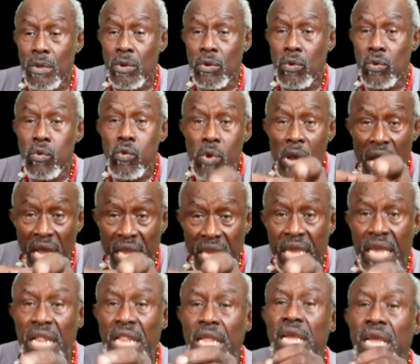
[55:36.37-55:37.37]
who are
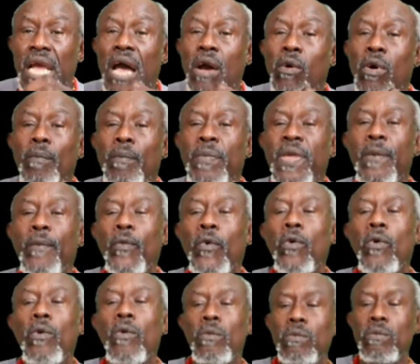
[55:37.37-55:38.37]
killing our people.
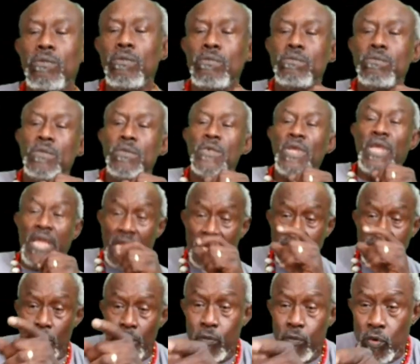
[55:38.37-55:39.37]
And
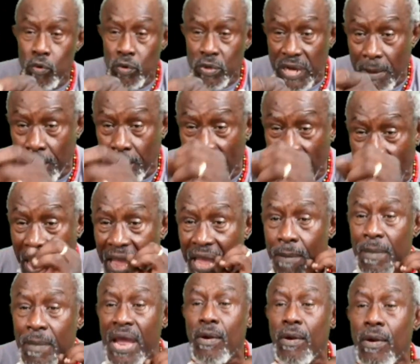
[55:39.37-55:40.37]
supported by
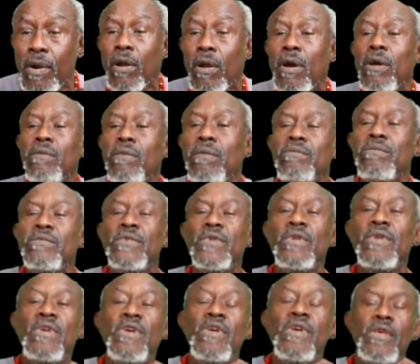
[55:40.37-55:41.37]
America.
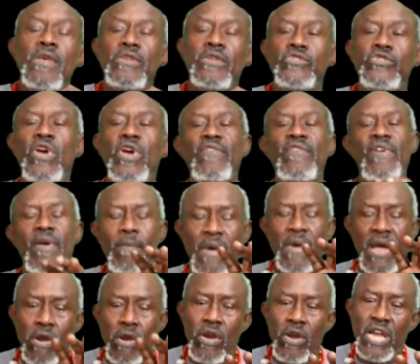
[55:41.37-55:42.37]
So if
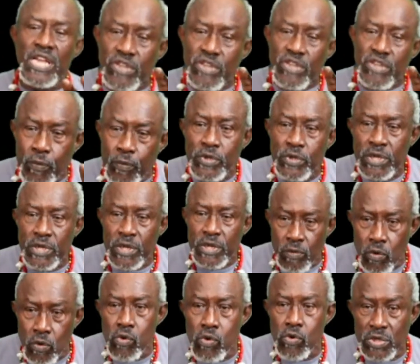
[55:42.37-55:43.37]
America is supporting the
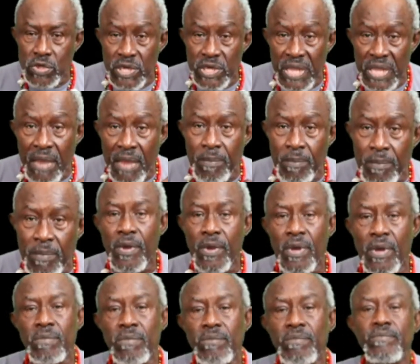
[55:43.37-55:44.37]
rogues in Liberia,
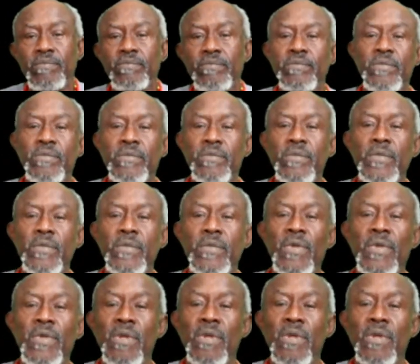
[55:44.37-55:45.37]

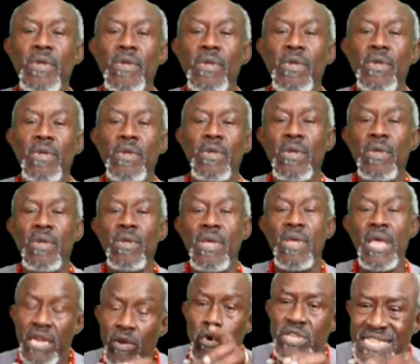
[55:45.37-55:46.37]
and the rogues
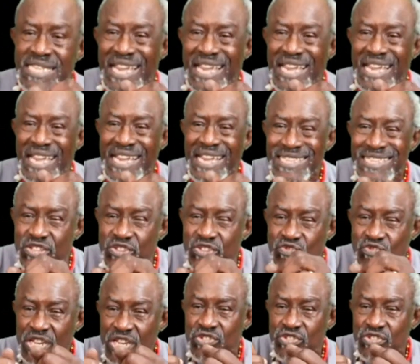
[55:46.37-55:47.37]
are tightening the
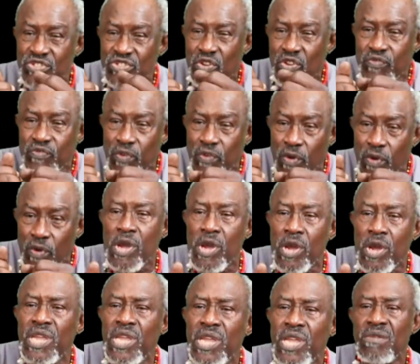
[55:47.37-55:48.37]
strings on us for
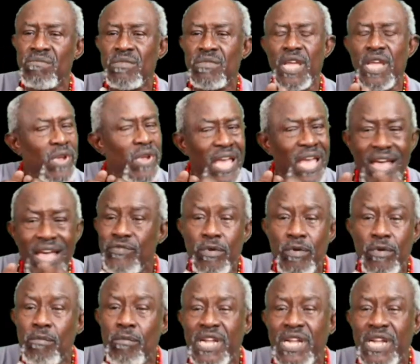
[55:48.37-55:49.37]
money, and we have no
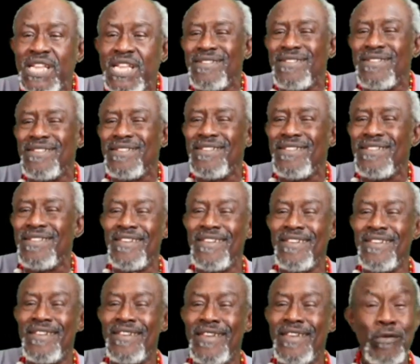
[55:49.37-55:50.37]
money,
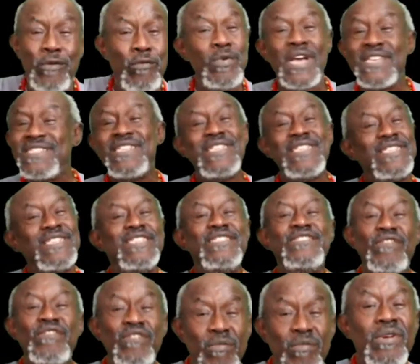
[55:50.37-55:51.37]
and we are citizens
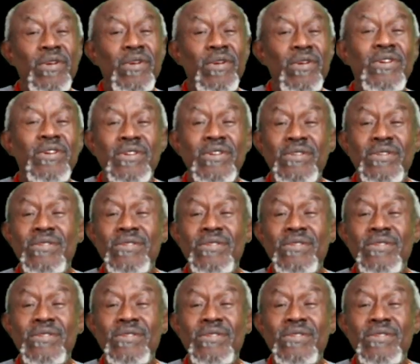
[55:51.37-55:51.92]
of America,